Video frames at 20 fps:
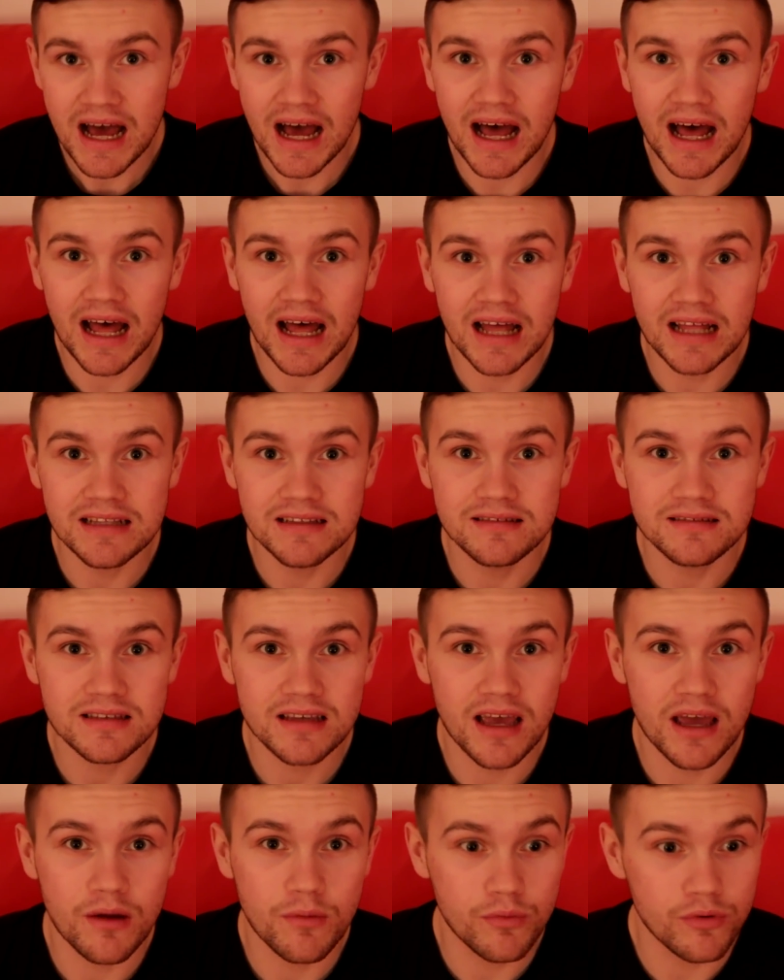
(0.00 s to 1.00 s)
and
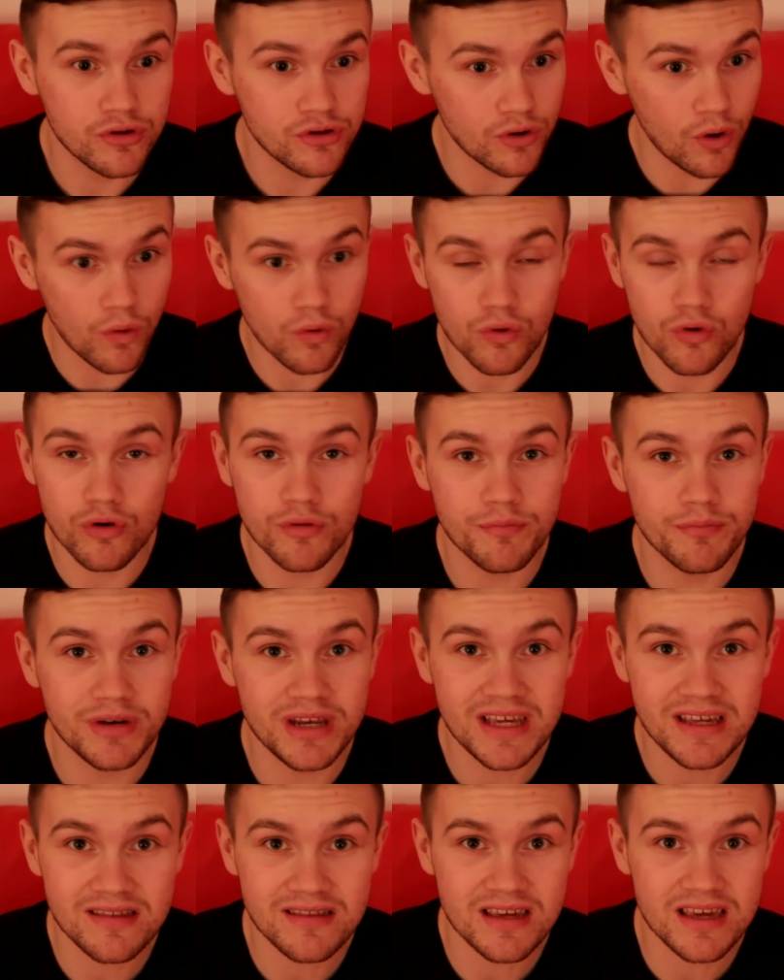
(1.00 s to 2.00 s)
it was all going
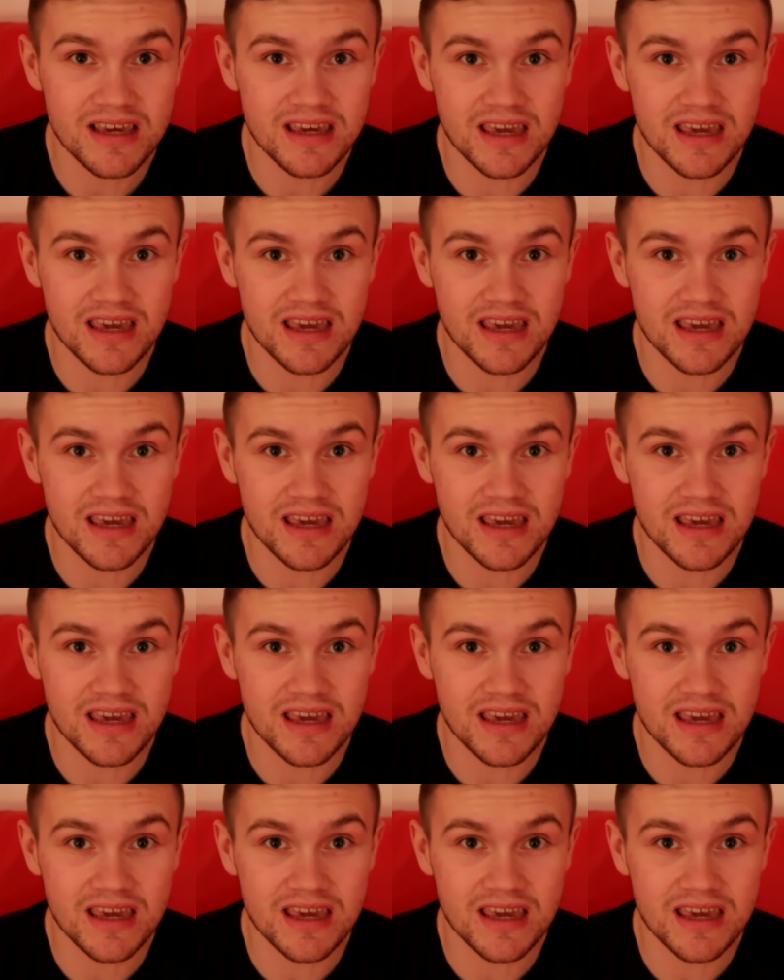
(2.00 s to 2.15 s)
breezy.